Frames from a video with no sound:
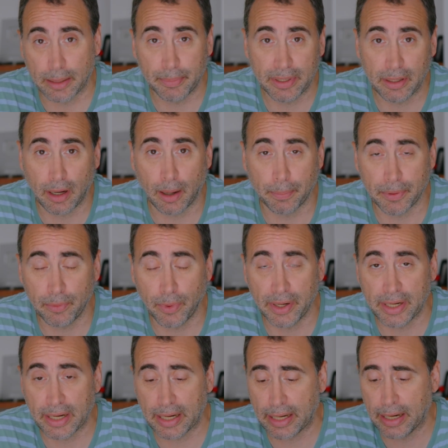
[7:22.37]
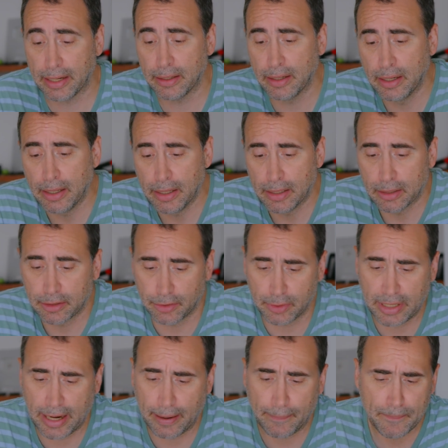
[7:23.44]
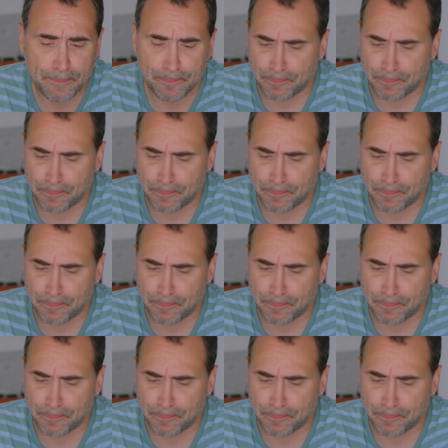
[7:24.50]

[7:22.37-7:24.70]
I'd be up and running again. So yeah,